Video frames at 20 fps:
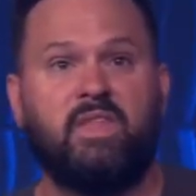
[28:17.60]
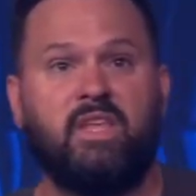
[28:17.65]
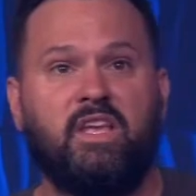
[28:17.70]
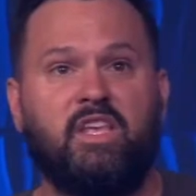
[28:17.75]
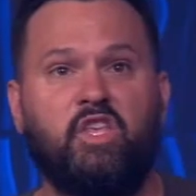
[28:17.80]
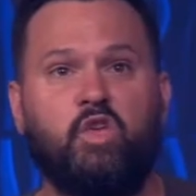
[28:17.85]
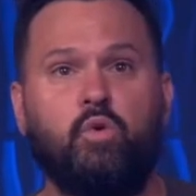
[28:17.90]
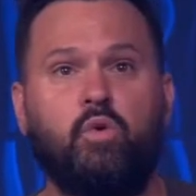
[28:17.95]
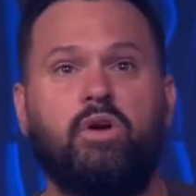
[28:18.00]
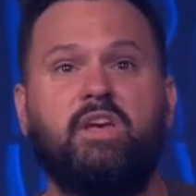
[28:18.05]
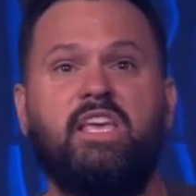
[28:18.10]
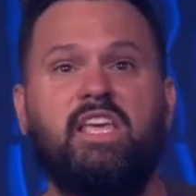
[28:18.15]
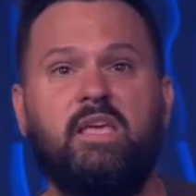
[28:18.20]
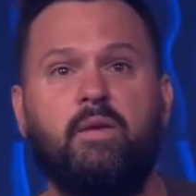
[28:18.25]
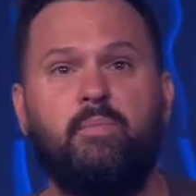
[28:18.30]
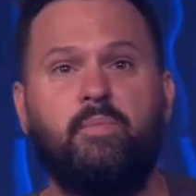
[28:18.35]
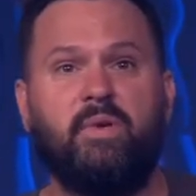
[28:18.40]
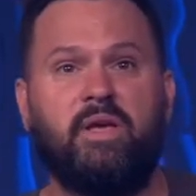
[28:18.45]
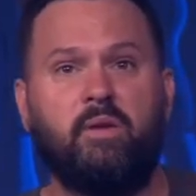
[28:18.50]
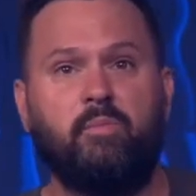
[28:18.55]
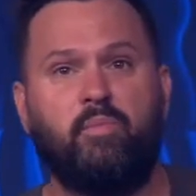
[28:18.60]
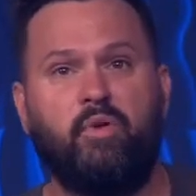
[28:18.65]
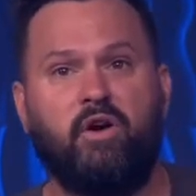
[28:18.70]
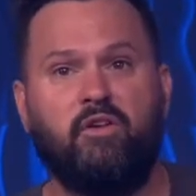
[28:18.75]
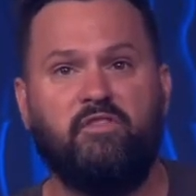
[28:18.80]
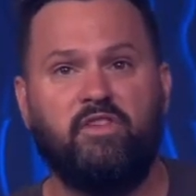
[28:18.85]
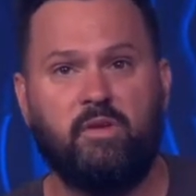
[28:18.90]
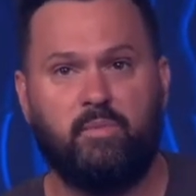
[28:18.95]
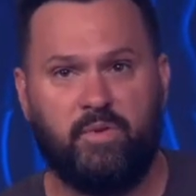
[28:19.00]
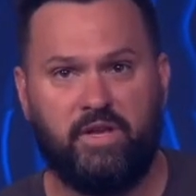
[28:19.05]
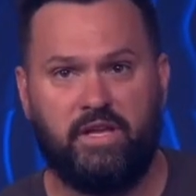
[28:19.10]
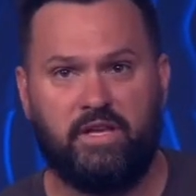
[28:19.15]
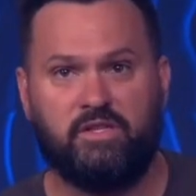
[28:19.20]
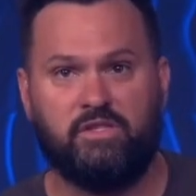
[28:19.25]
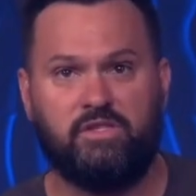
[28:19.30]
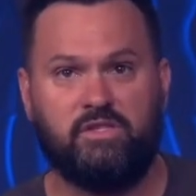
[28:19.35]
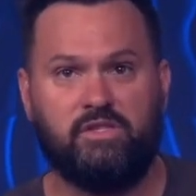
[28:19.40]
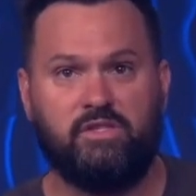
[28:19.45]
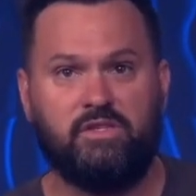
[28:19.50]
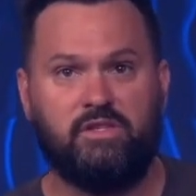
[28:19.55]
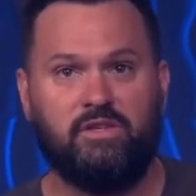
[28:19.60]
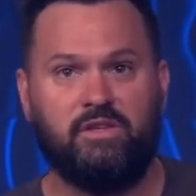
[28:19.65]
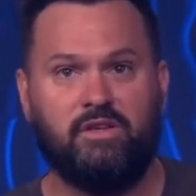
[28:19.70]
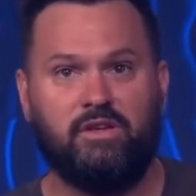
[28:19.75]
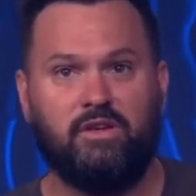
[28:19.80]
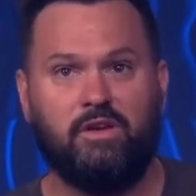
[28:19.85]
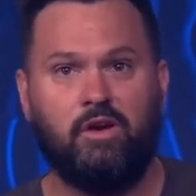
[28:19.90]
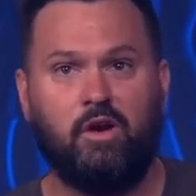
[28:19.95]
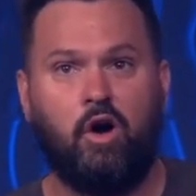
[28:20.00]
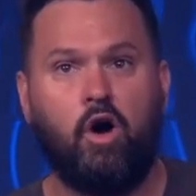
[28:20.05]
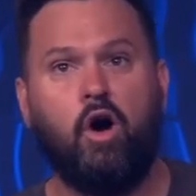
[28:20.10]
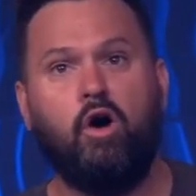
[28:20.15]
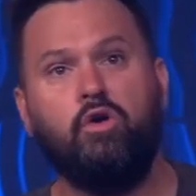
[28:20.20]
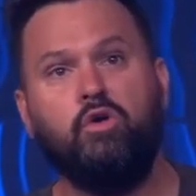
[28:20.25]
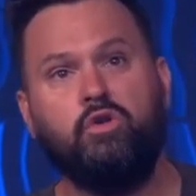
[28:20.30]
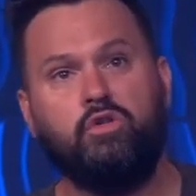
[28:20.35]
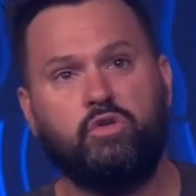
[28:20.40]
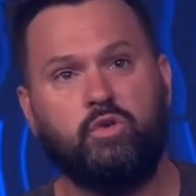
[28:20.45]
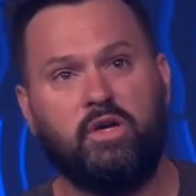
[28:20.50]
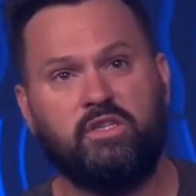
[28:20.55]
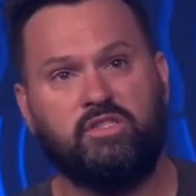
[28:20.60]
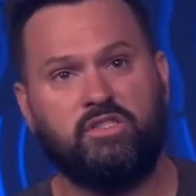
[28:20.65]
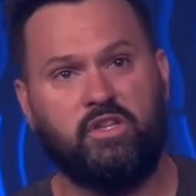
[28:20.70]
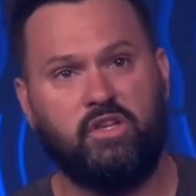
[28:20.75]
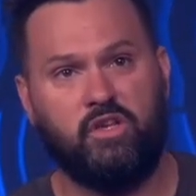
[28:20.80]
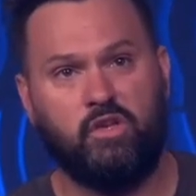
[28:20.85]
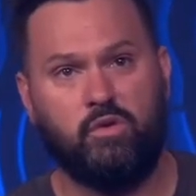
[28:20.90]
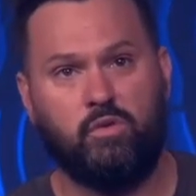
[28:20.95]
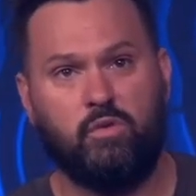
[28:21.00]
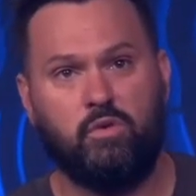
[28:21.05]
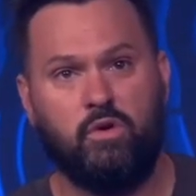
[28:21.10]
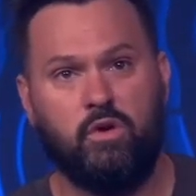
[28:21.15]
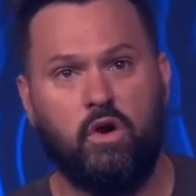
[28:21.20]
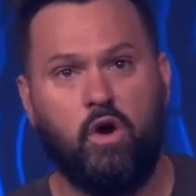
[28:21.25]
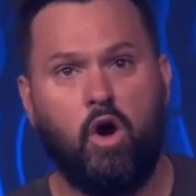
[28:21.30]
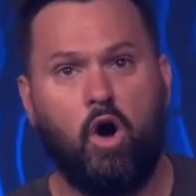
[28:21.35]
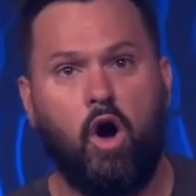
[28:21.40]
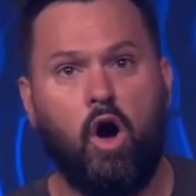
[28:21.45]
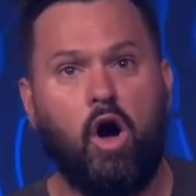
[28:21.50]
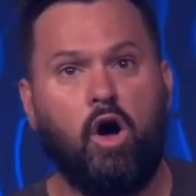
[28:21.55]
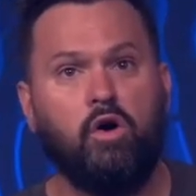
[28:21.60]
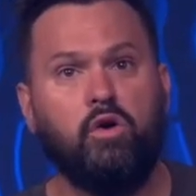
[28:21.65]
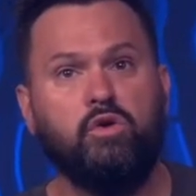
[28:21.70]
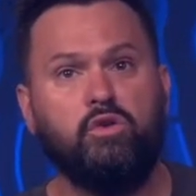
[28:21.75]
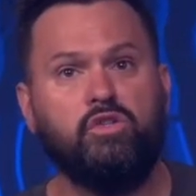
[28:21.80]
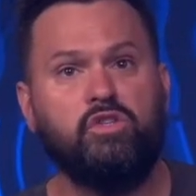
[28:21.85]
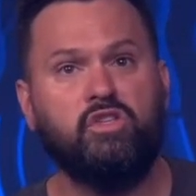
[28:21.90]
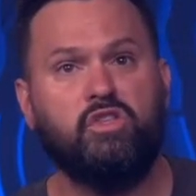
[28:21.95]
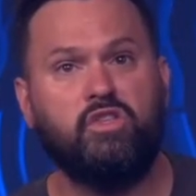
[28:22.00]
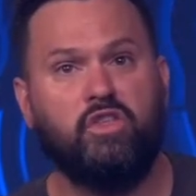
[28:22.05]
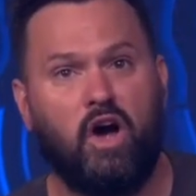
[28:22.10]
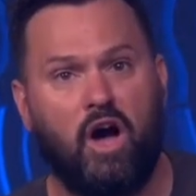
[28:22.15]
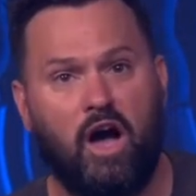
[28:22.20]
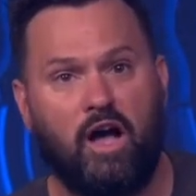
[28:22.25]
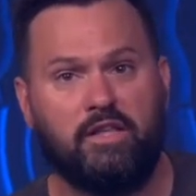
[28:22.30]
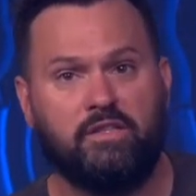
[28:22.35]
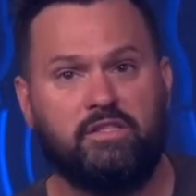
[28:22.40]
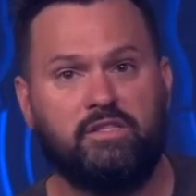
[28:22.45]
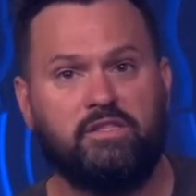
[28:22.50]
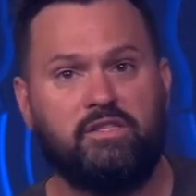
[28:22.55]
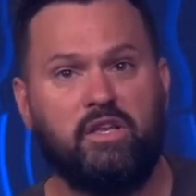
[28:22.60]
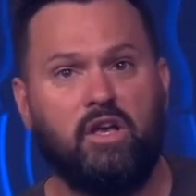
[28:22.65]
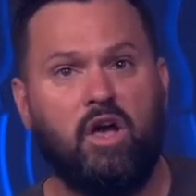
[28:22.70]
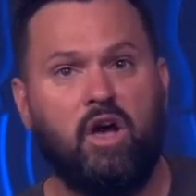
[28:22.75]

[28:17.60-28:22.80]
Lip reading: you will keep in perfect peace all who trust in you, all whose thoughts